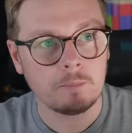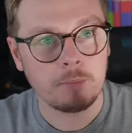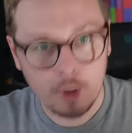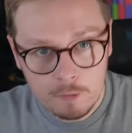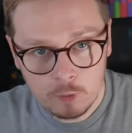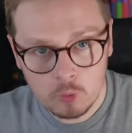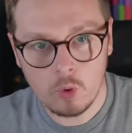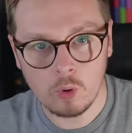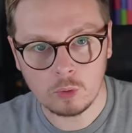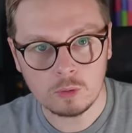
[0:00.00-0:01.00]
But
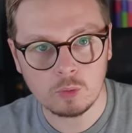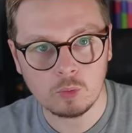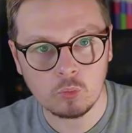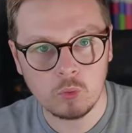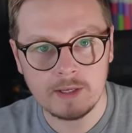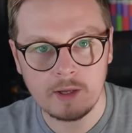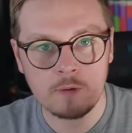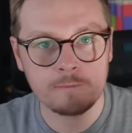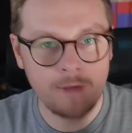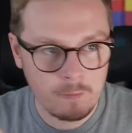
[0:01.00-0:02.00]
overall, we know
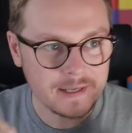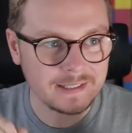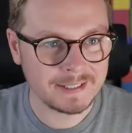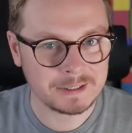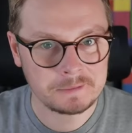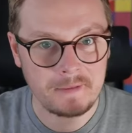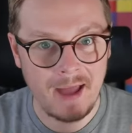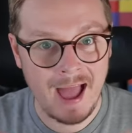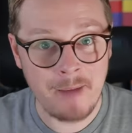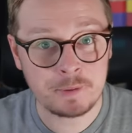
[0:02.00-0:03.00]
very little that
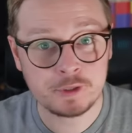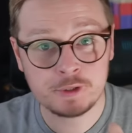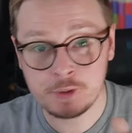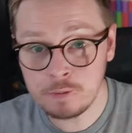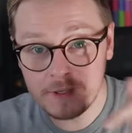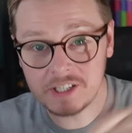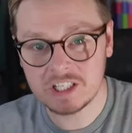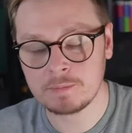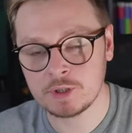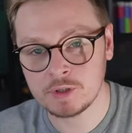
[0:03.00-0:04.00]
happened to the
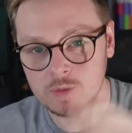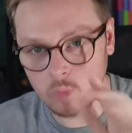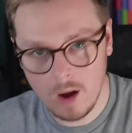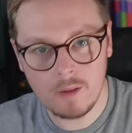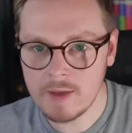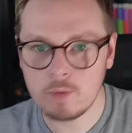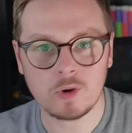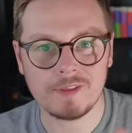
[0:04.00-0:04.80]
Egyptians while they were on the